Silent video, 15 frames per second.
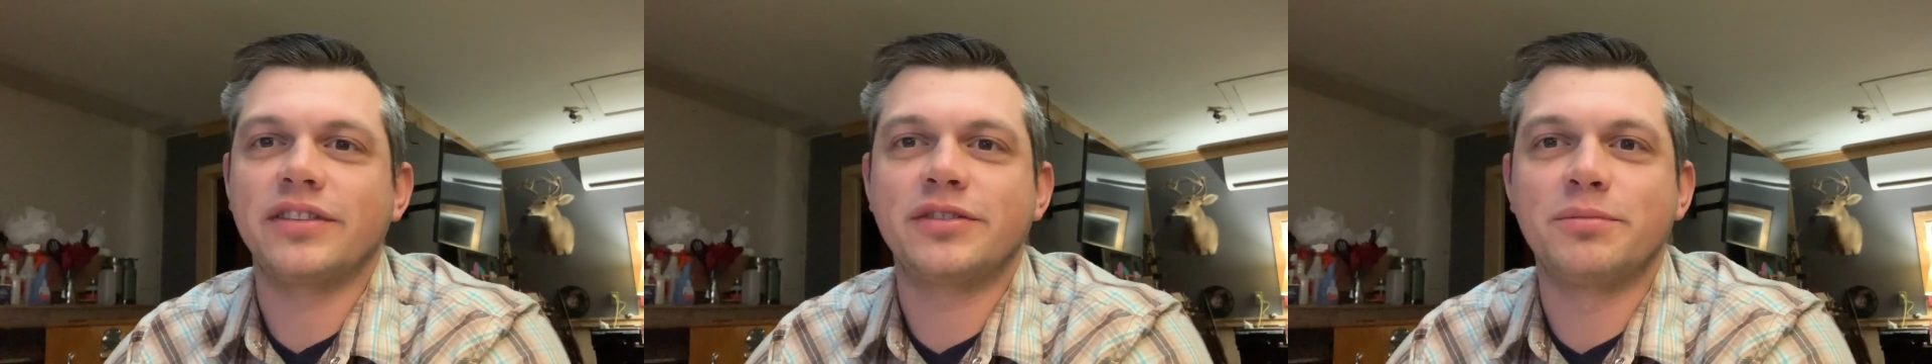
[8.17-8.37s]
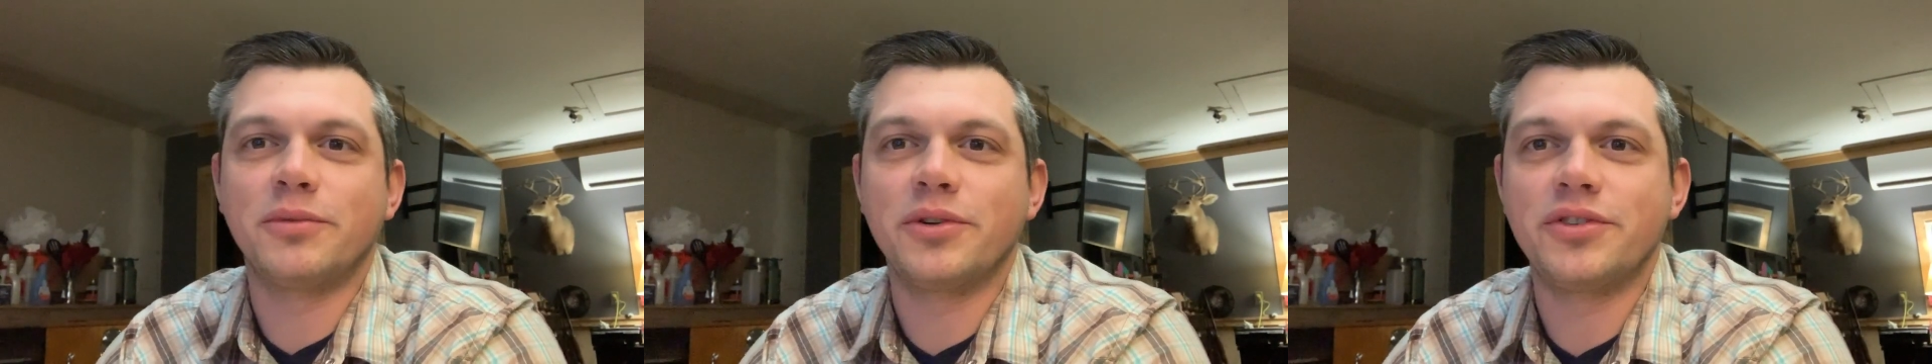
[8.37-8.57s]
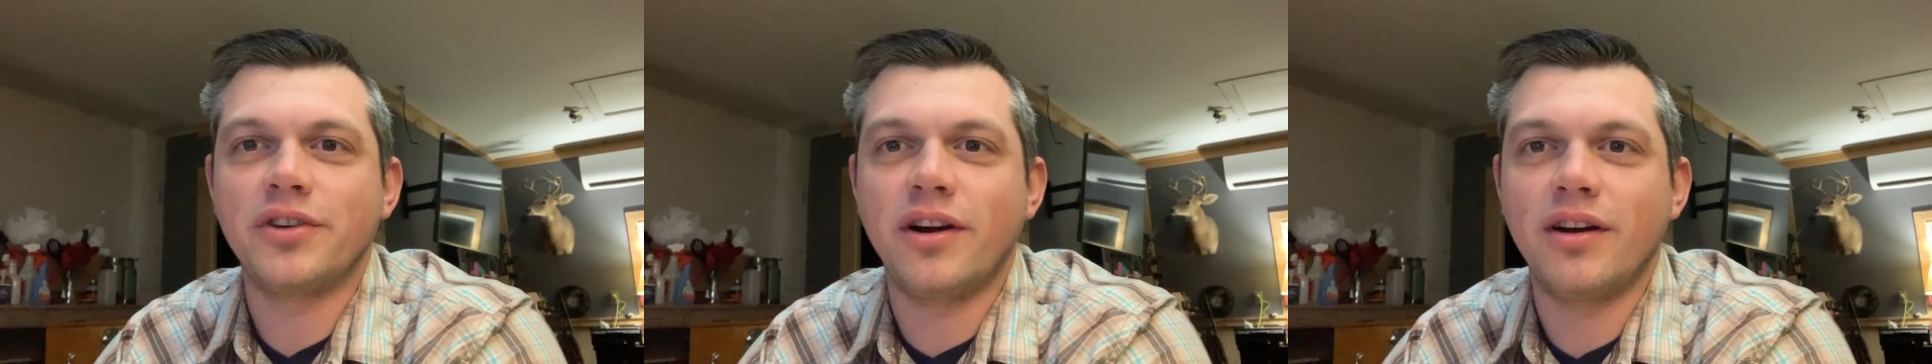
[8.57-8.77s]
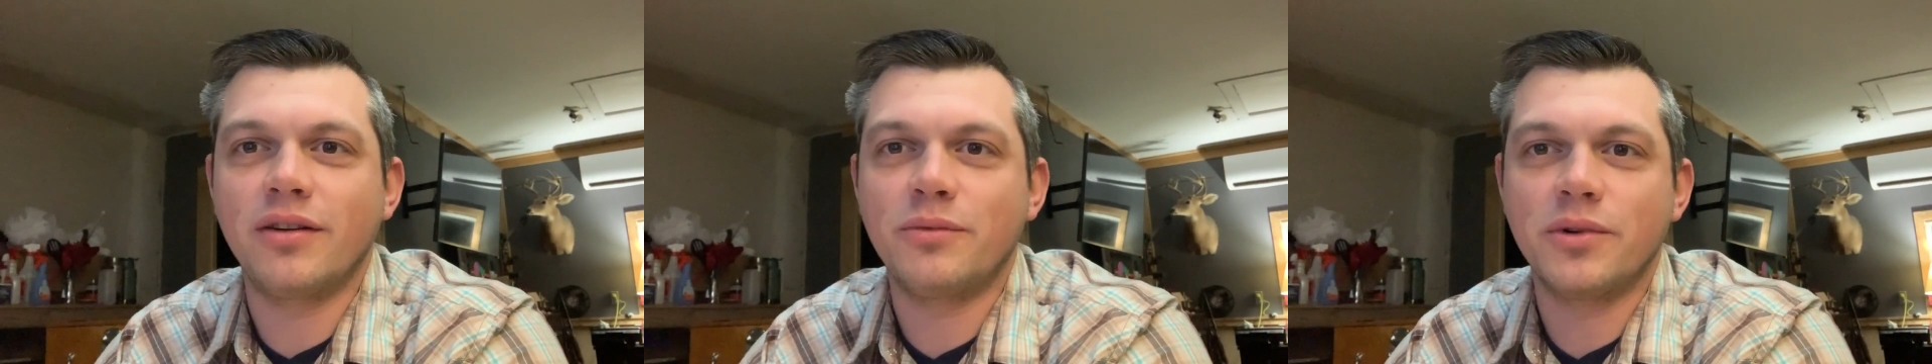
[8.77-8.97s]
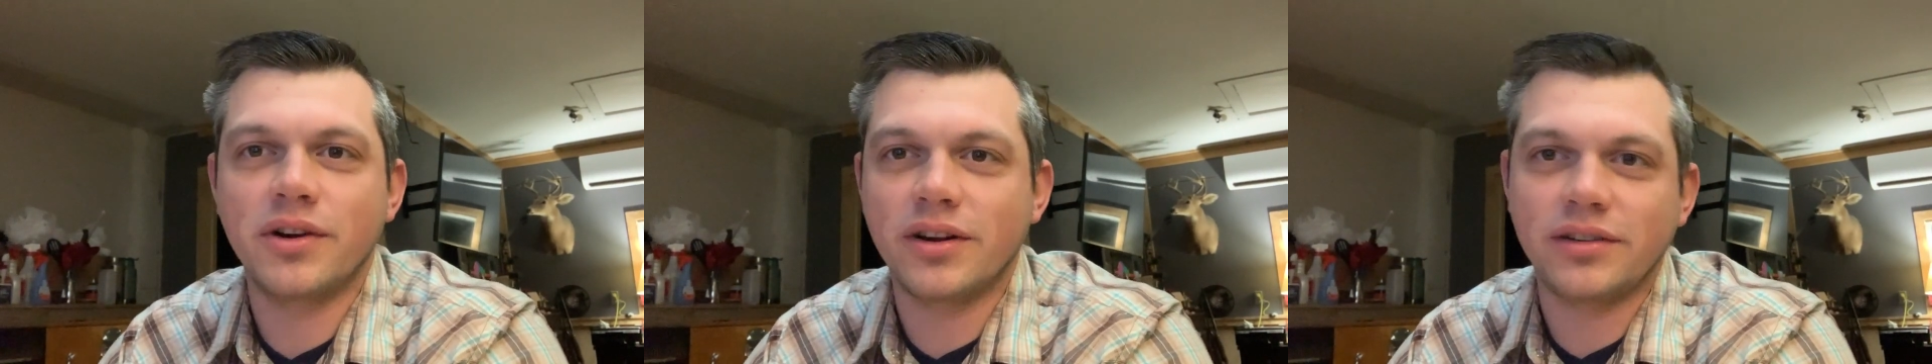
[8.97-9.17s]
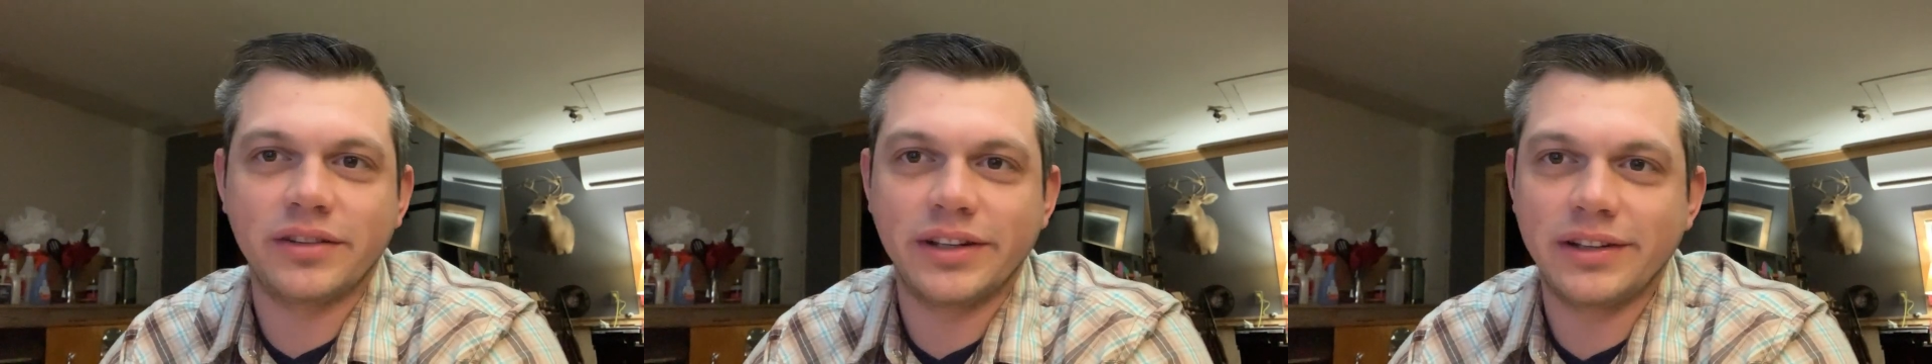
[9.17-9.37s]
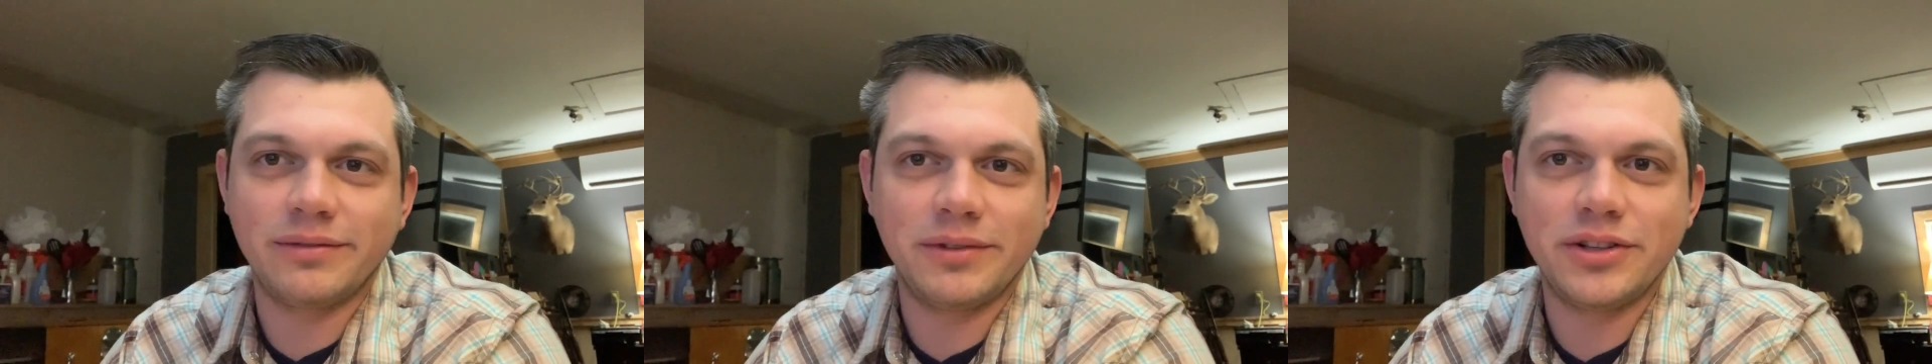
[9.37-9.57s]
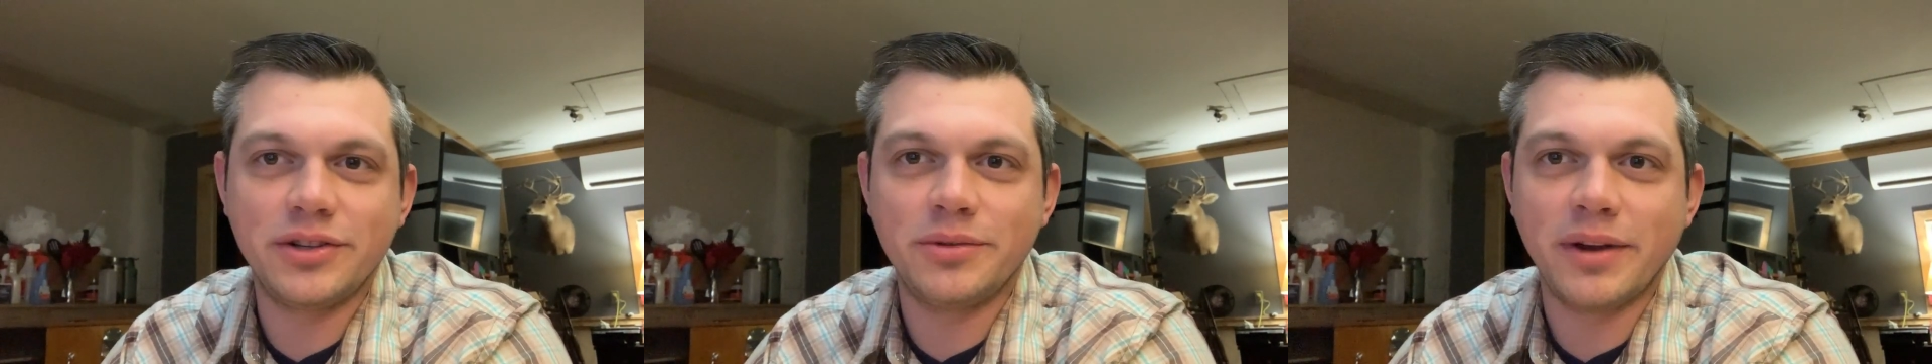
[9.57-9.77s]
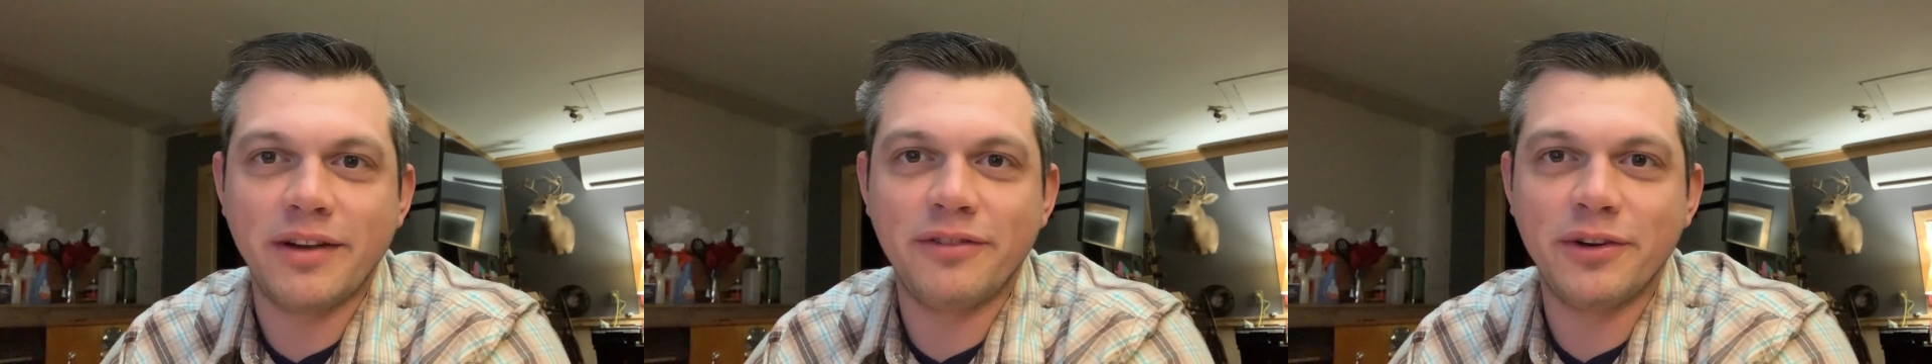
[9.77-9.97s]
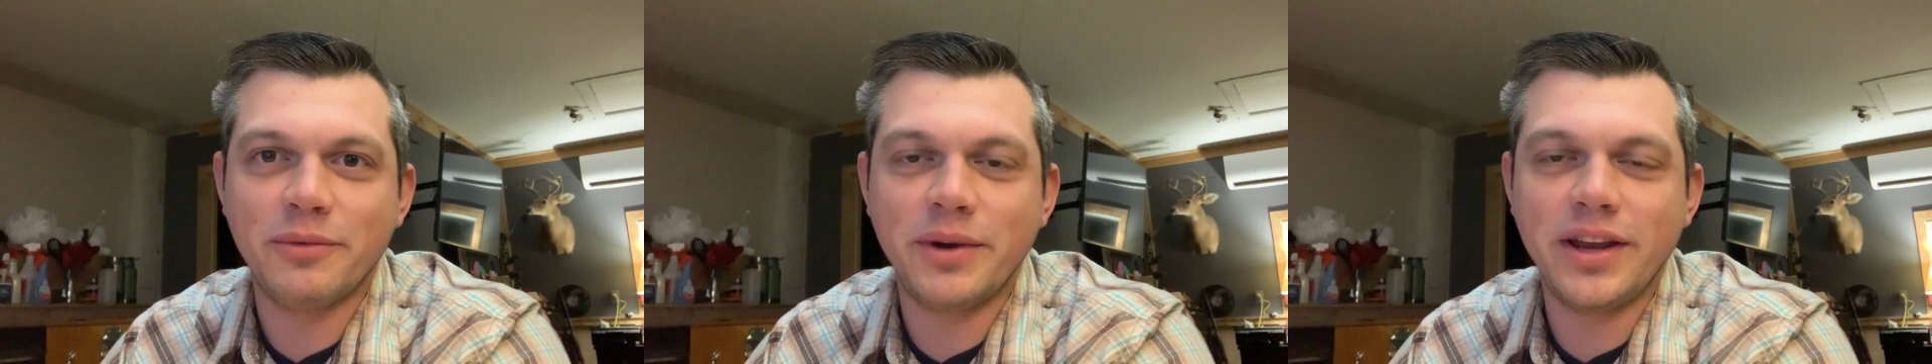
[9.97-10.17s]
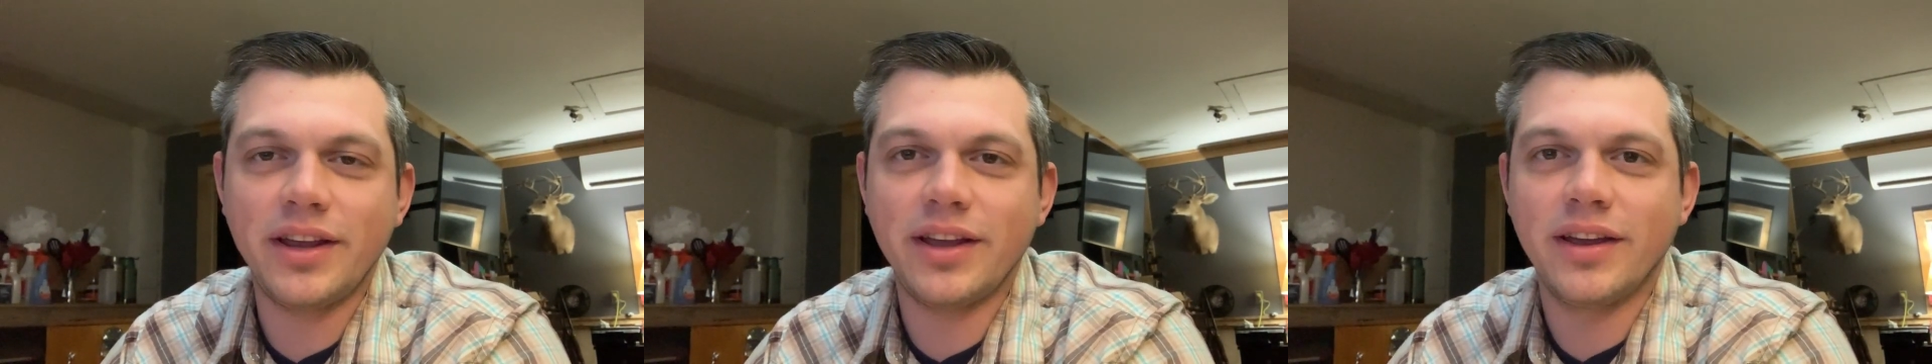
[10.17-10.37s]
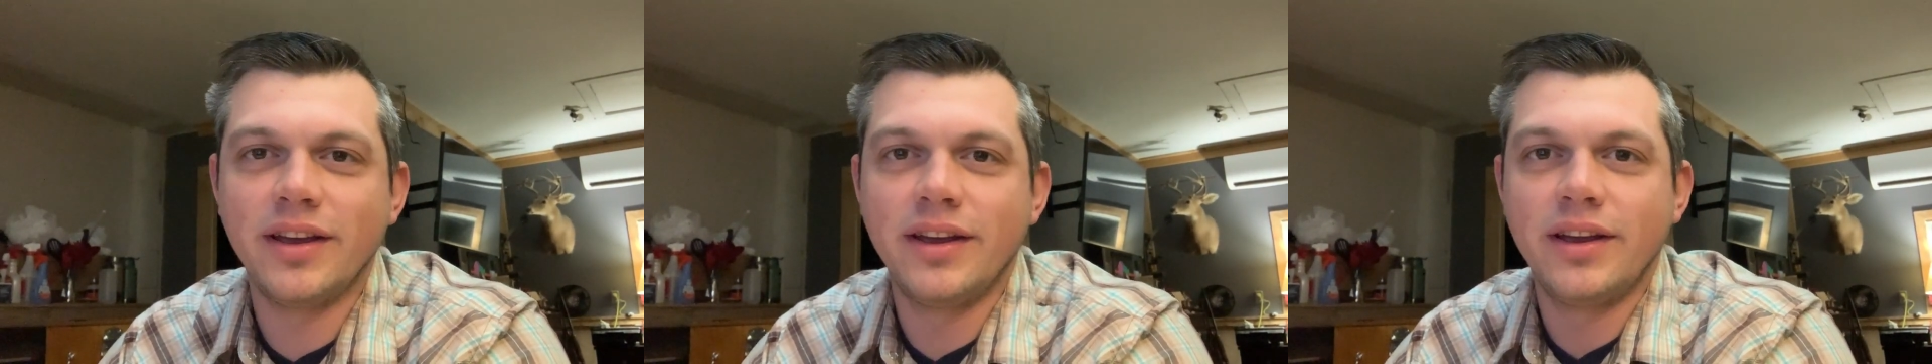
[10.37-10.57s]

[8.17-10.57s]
some more dog work like we do every week.